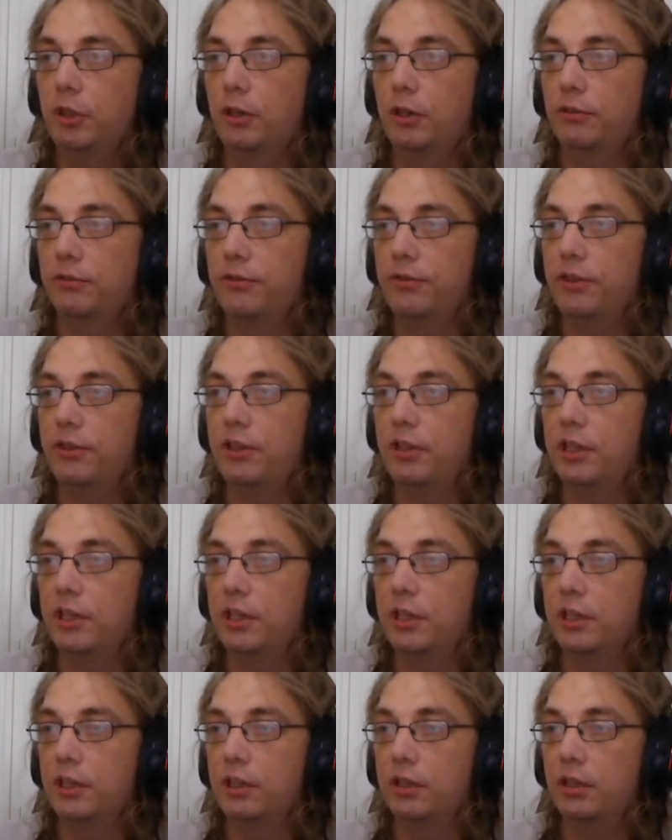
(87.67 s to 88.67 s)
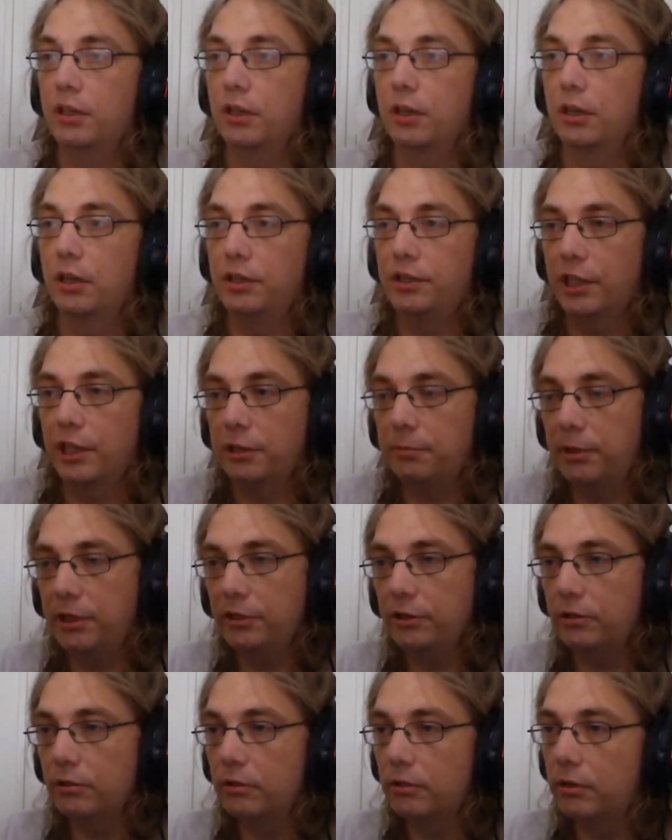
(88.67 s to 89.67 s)
of the chess
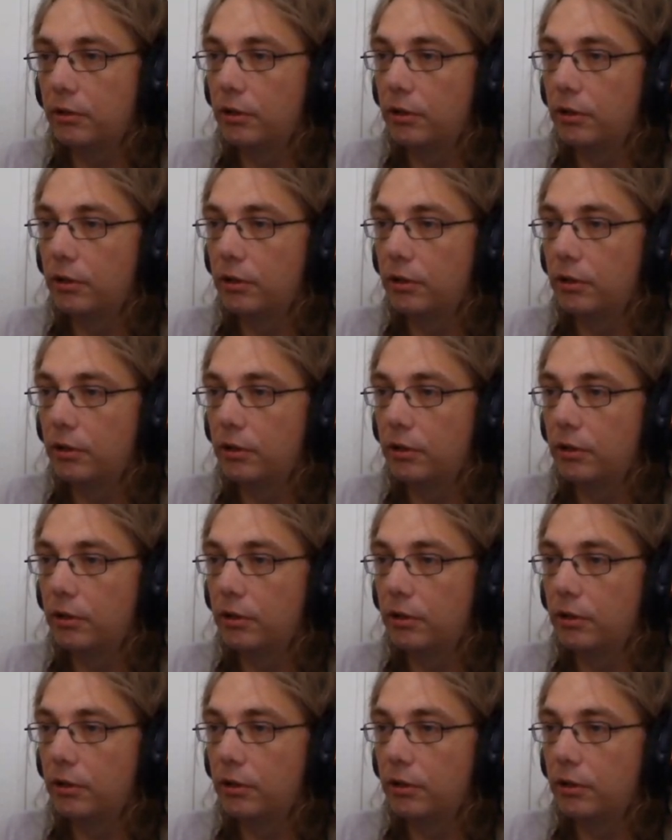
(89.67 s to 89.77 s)
piece.